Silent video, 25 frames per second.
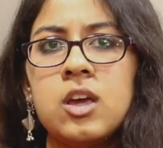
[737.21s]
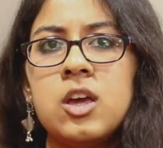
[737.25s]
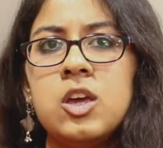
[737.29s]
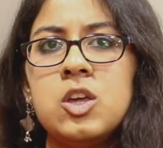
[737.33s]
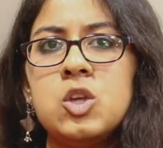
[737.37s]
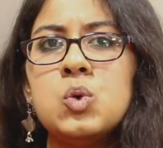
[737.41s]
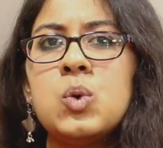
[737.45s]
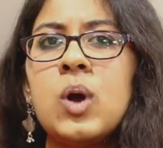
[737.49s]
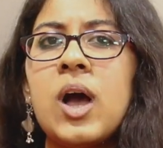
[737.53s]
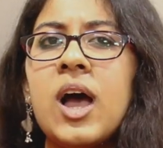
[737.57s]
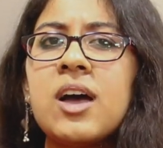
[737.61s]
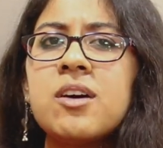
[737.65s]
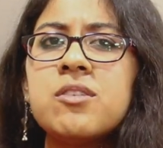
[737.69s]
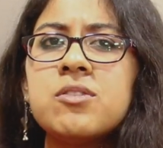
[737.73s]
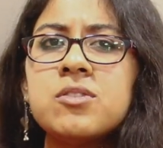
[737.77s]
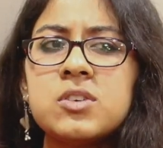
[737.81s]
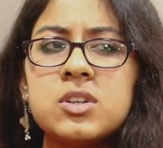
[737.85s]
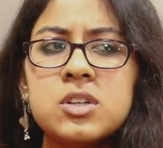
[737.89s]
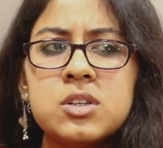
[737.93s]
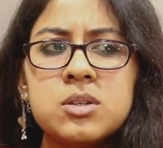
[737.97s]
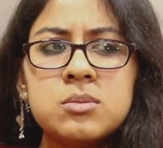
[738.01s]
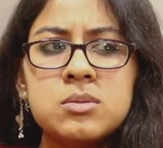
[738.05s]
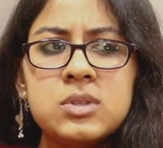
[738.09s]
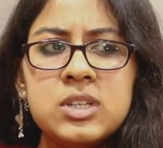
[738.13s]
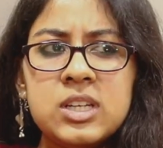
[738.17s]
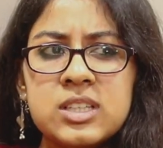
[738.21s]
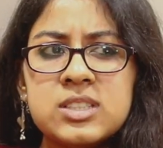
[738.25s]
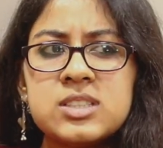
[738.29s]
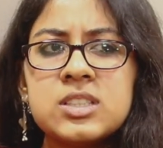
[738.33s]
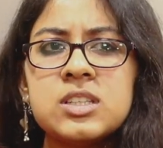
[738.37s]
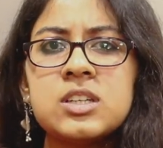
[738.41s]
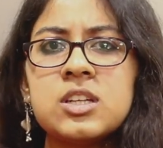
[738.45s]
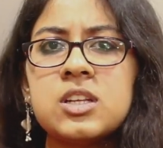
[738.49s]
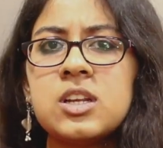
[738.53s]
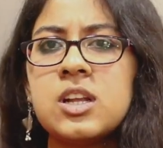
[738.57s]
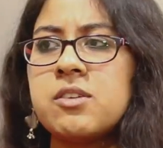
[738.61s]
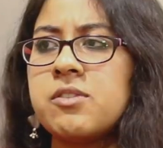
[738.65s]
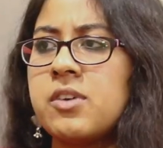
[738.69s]
you have a
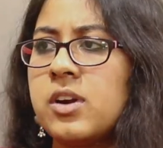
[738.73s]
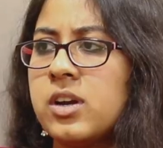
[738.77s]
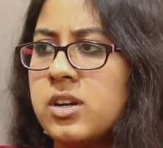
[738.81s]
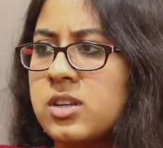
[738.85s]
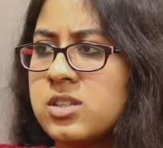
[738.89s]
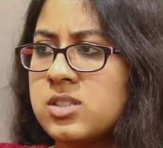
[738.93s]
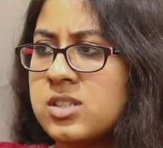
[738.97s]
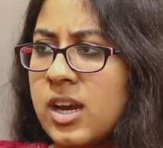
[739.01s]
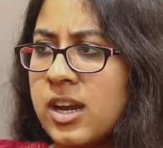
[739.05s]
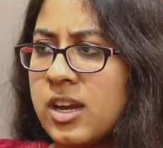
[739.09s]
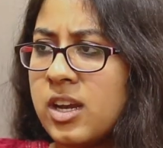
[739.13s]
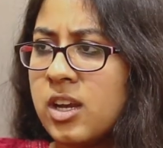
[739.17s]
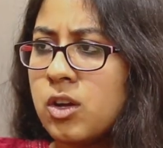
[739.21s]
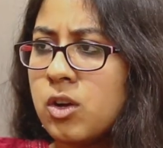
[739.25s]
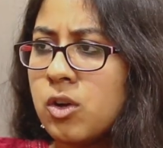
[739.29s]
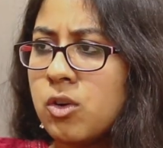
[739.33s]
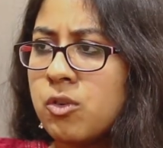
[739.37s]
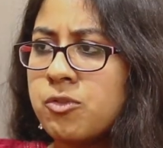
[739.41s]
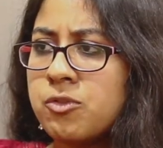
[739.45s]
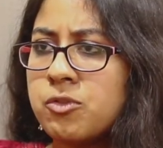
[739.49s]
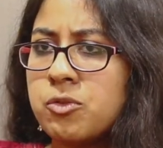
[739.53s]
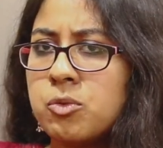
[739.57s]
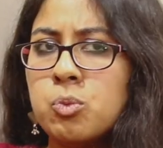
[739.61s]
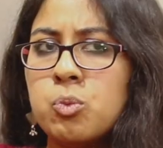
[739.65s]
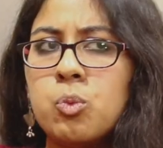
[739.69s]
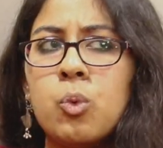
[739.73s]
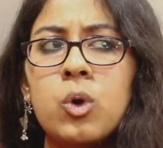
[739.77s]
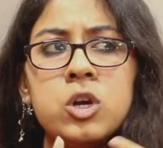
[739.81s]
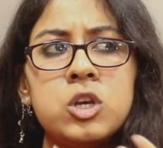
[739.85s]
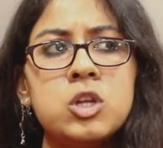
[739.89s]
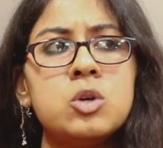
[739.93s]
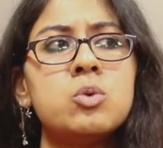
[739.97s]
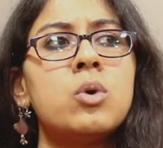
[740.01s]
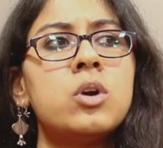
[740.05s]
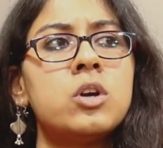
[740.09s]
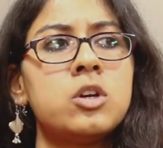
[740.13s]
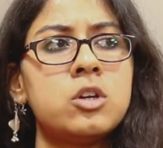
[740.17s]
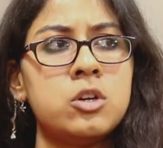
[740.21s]
decent enough understanding of what you
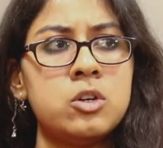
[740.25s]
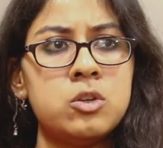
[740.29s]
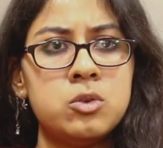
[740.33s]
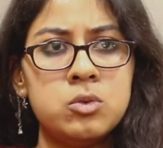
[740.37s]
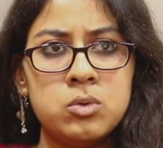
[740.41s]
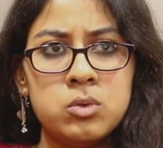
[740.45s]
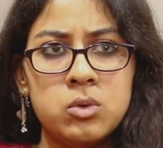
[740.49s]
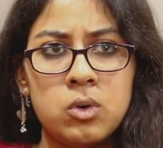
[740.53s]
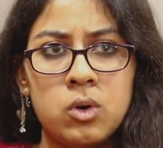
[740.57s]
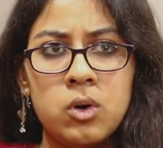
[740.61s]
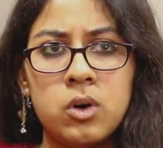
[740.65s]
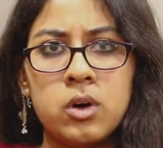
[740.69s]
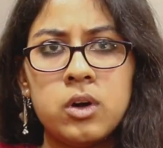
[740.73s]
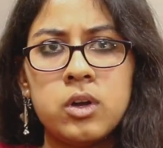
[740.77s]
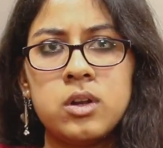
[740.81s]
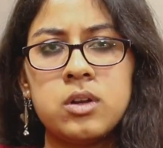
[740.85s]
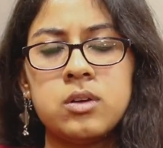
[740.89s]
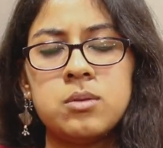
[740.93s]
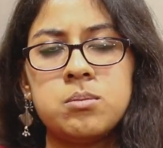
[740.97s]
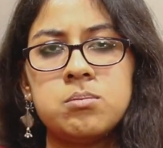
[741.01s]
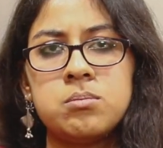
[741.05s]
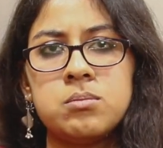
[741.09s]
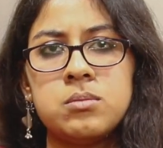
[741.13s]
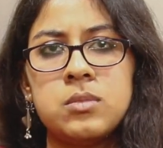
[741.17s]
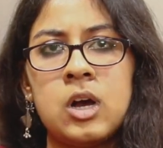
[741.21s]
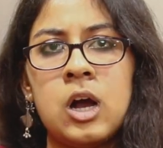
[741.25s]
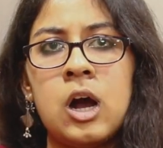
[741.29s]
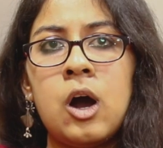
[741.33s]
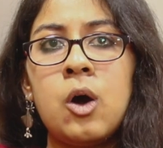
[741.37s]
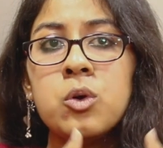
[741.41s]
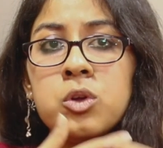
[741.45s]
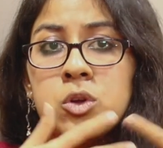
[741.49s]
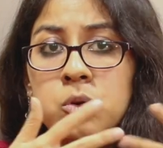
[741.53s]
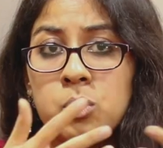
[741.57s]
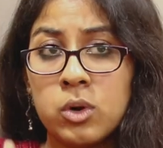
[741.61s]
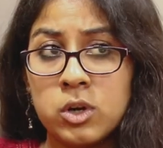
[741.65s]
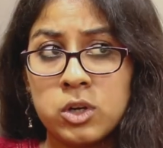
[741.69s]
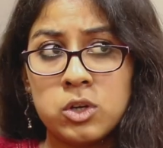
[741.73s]
want to do or how
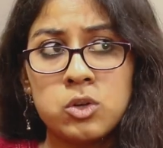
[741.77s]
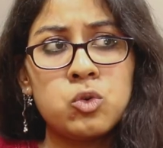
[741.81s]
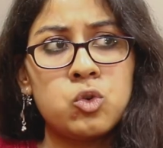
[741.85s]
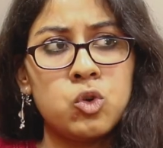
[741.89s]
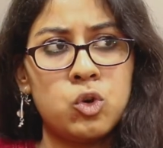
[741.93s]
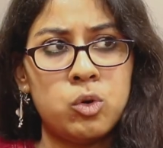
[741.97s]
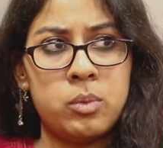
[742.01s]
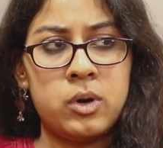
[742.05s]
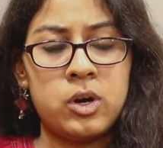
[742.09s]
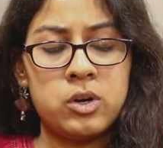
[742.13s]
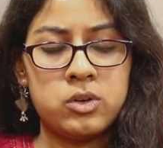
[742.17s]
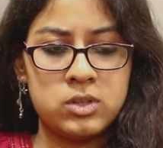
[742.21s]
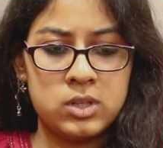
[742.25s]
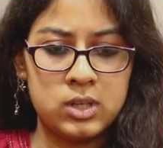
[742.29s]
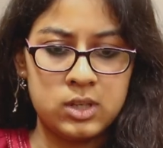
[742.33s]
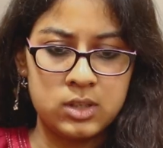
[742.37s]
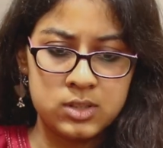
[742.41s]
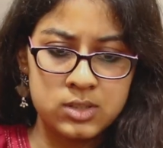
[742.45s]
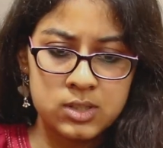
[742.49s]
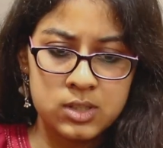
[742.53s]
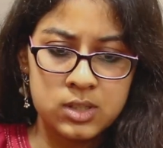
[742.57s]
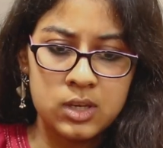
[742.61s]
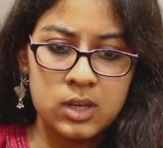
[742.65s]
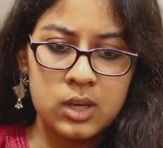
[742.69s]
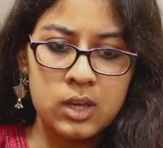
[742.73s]
you want to go about things.